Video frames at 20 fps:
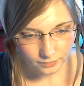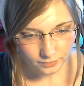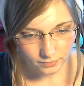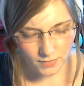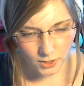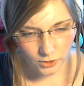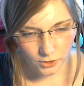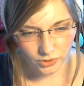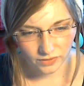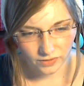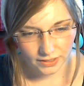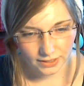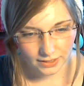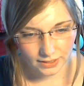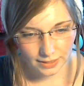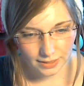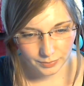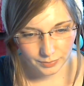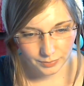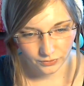Do you have any
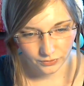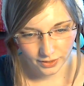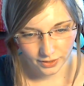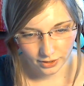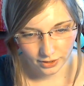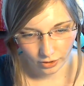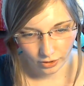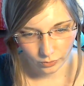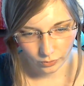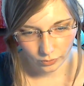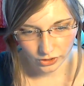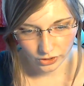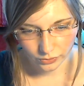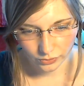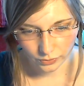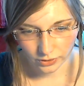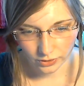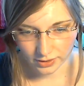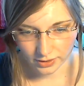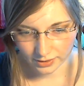tips for figuring out which
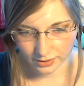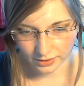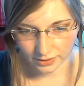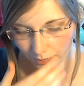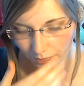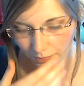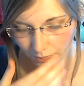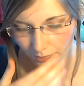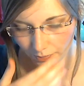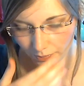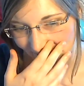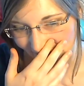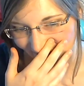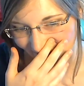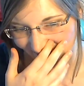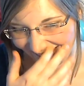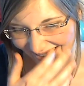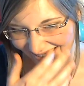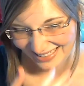words could be outdated?